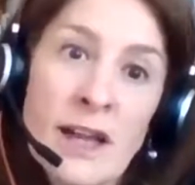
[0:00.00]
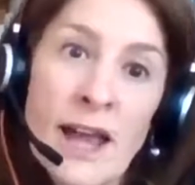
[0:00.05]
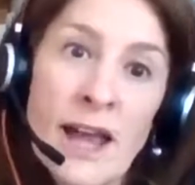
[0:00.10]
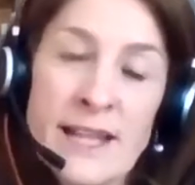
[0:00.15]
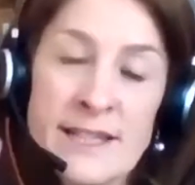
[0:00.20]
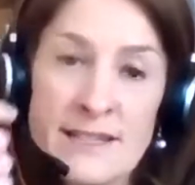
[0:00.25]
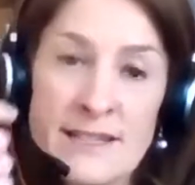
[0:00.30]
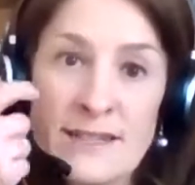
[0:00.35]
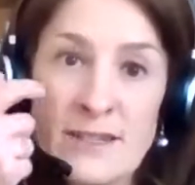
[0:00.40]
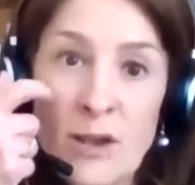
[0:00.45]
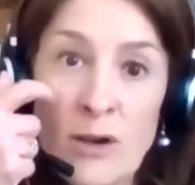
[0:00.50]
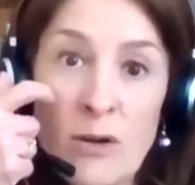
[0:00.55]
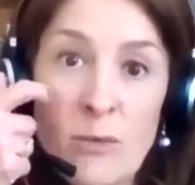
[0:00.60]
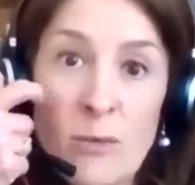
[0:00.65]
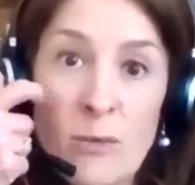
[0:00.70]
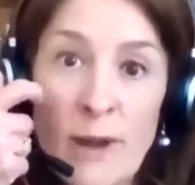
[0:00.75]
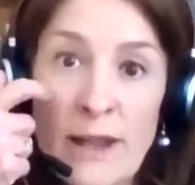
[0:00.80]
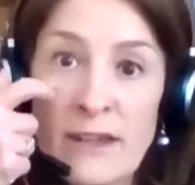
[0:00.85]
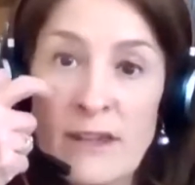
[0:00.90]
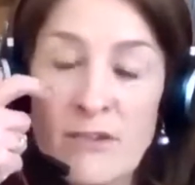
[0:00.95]
And so
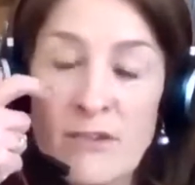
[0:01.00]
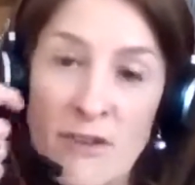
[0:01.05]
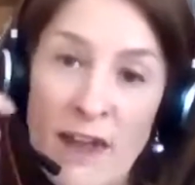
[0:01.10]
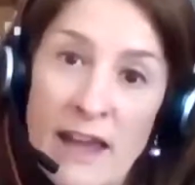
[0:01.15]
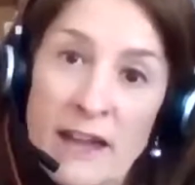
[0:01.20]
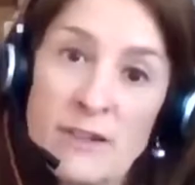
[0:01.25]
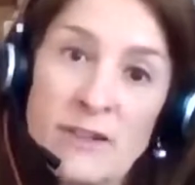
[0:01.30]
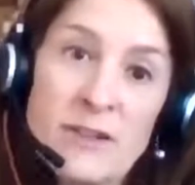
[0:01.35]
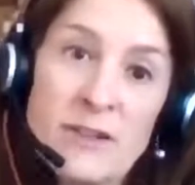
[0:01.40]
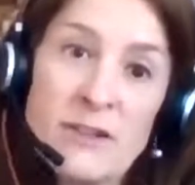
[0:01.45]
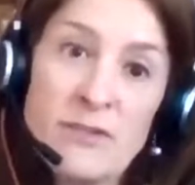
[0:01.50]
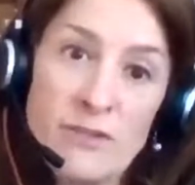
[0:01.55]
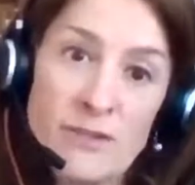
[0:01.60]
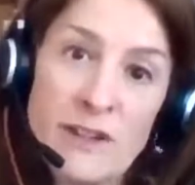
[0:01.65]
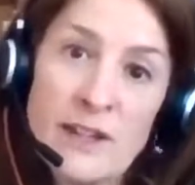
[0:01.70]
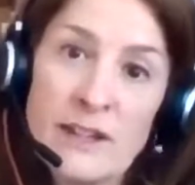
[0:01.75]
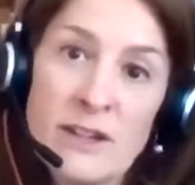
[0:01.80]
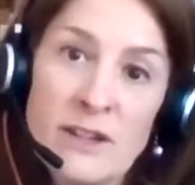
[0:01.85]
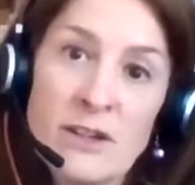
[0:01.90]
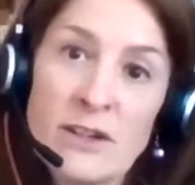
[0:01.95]
when the founder
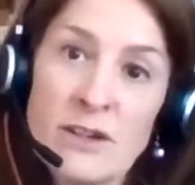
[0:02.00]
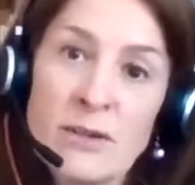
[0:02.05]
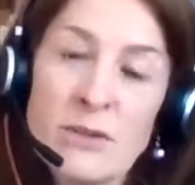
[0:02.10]
figure,